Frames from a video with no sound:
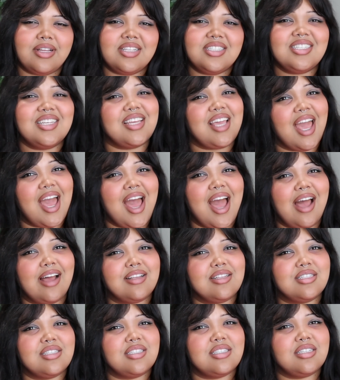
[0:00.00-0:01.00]
to
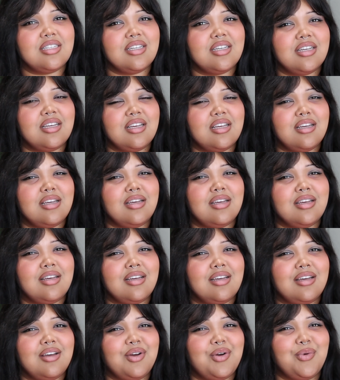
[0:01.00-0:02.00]
cast
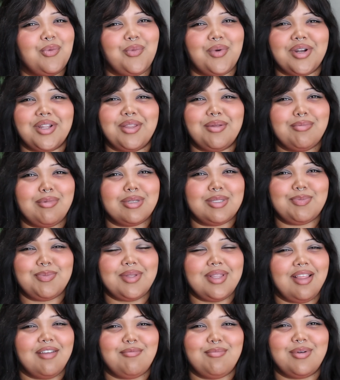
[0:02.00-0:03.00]
one of the most
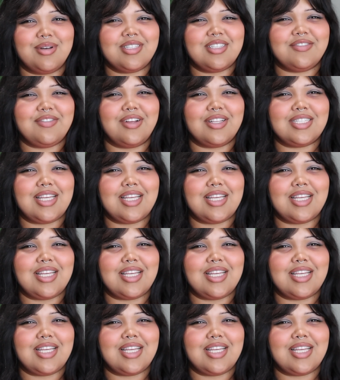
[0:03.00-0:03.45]
beloved books of all